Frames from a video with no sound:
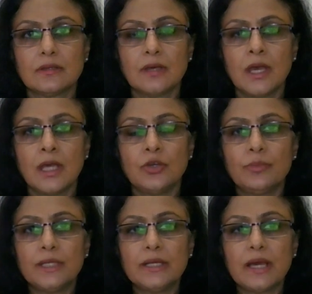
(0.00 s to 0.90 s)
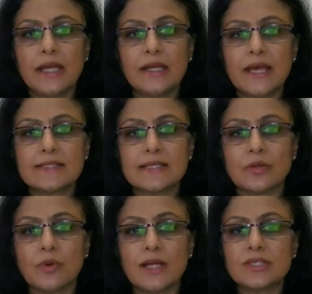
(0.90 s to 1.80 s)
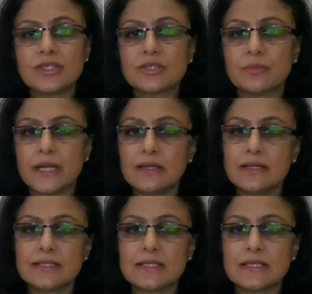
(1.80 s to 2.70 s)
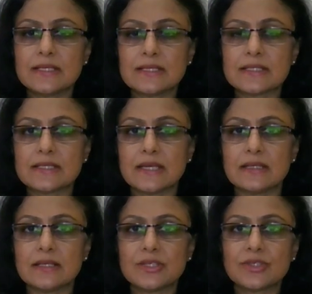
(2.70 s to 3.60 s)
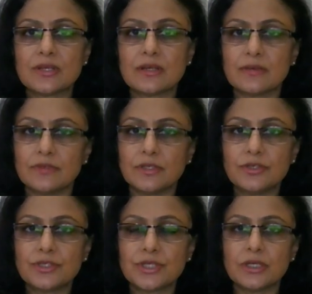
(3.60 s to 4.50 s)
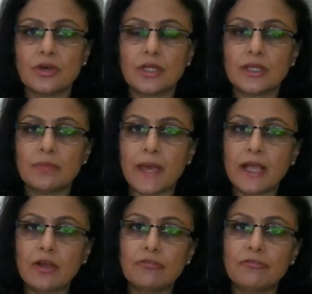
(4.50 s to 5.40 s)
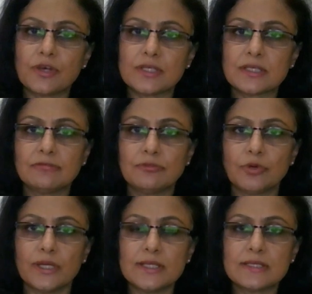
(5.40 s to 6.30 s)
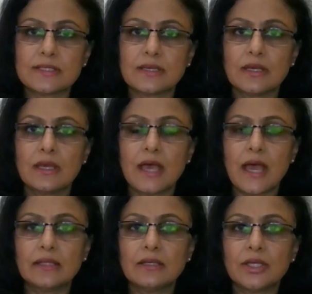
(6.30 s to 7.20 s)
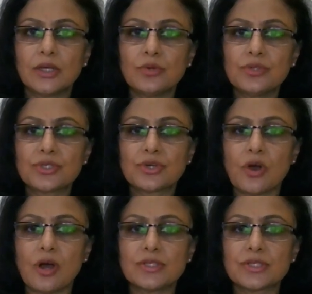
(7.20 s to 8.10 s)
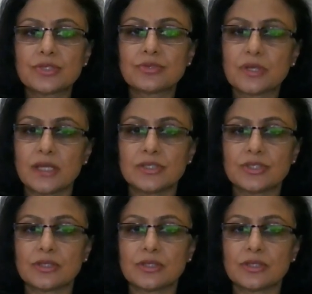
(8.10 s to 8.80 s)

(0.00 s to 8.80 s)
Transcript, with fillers: Humankind has advanced tremendously since the Industrial Revolution on the back of fossil fuels at the huge cost to nature.